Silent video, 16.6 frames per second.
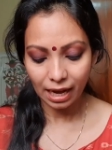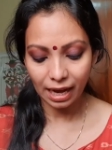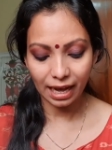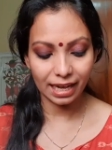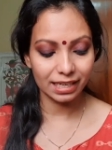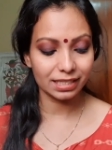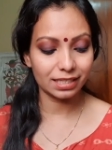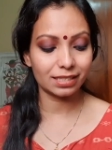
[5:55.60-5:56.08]

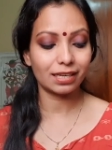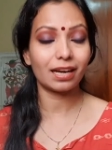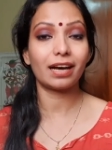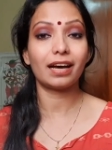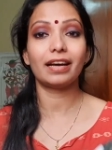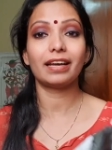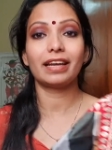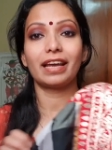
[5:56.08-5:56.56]
And
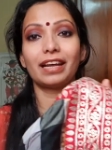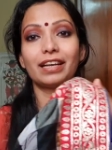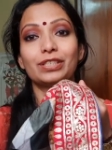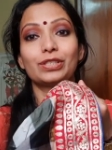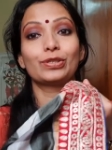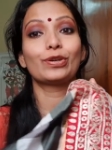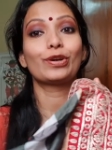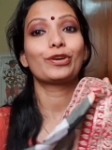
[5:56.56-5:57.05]
I
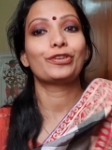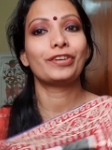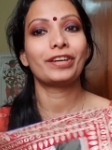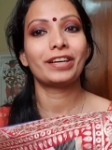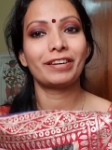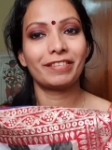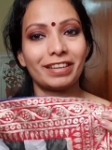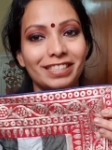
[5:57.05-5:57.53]
do not
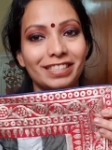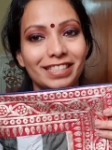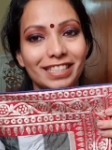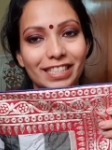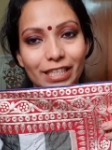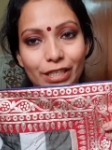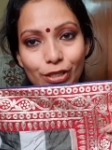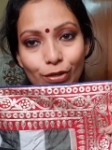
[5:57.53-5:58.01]
regret it
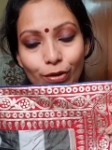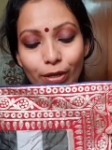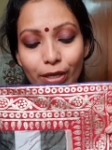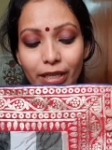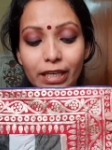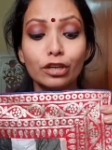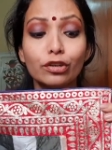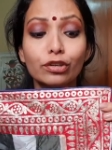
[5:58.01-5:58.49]
at all.
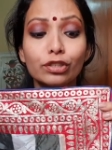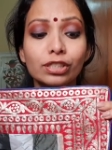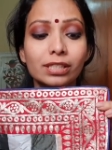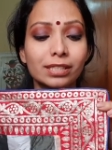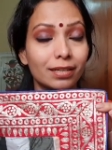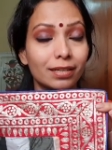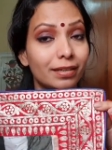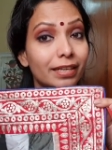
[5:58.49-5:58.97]
It looks
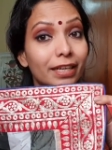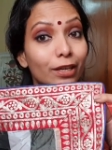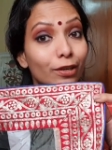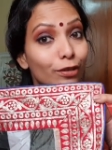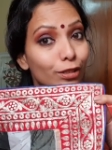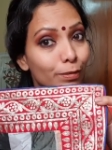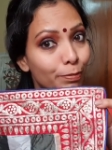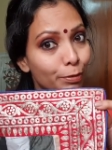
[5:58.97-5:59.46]
stunning, it
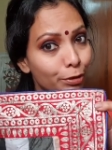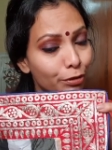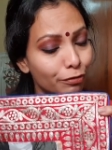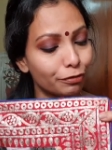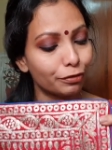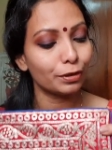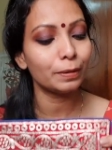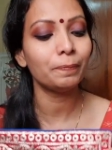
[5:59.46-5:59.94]
looks
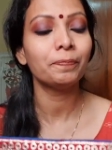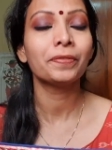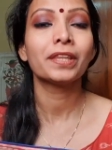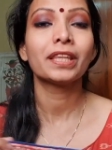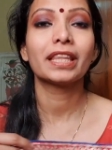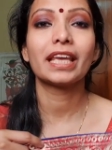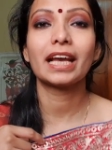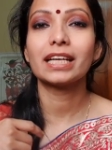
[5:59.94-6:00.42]
beautiful.
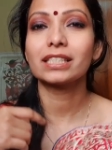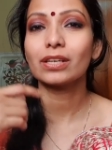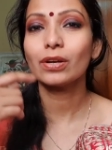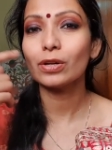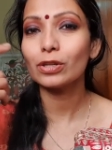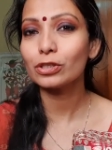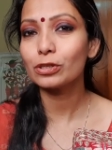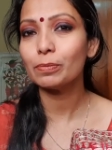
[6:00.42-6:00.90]
There has
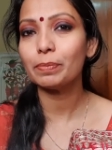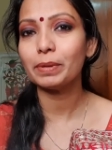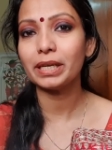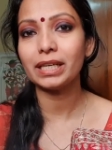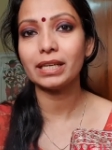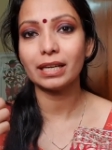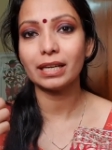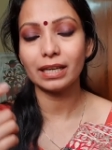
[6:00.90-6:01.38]
also
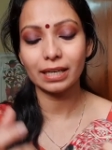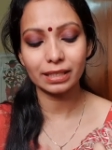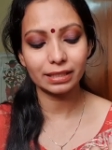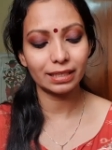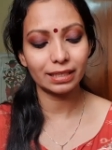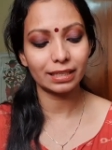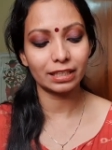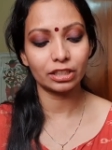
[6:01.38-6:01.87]
been
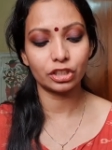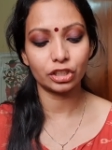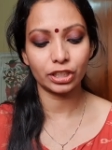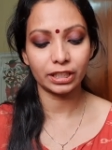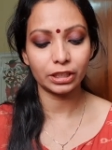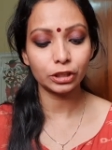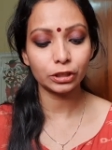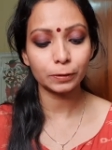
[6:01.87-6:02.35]
another little
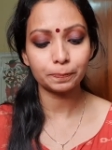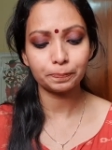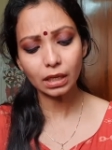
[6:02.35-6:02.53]
change.